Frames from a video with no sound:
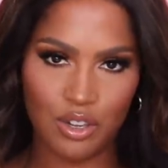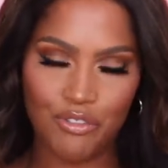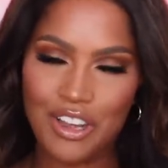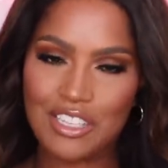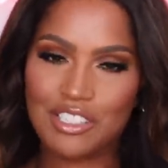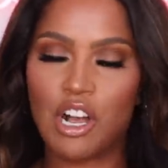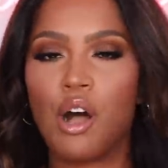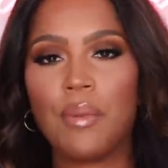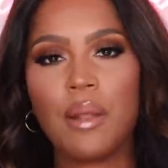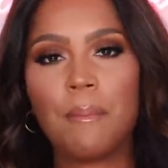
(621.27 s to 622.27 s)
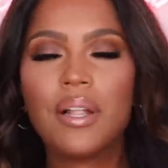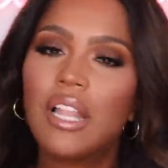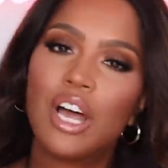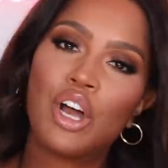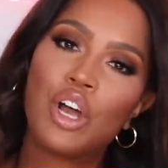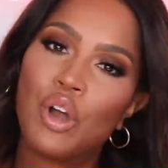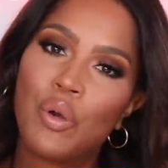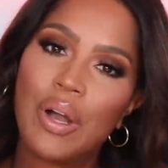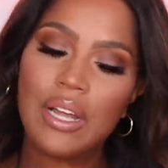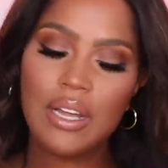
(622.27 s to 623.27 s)
Don't forget to comment
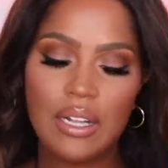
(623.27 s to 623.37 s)
below.